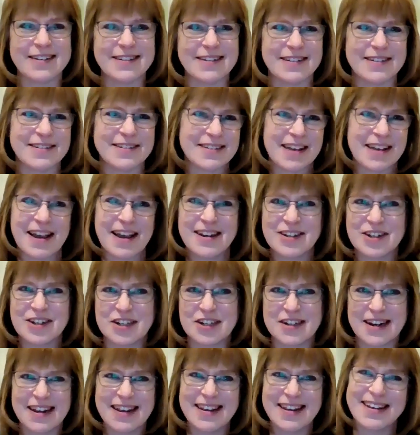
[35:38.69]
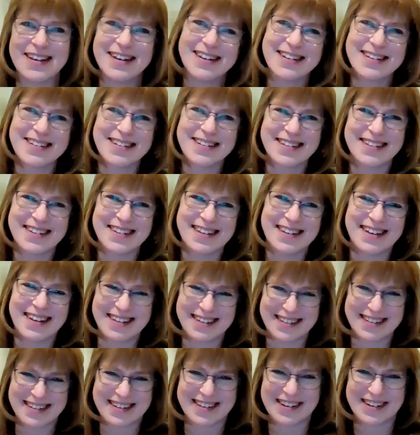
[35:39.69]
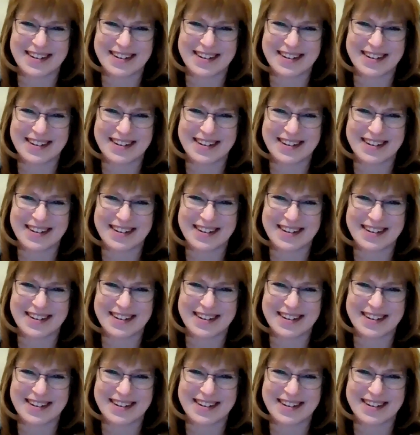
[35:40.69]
You know, it's HD. Yeah,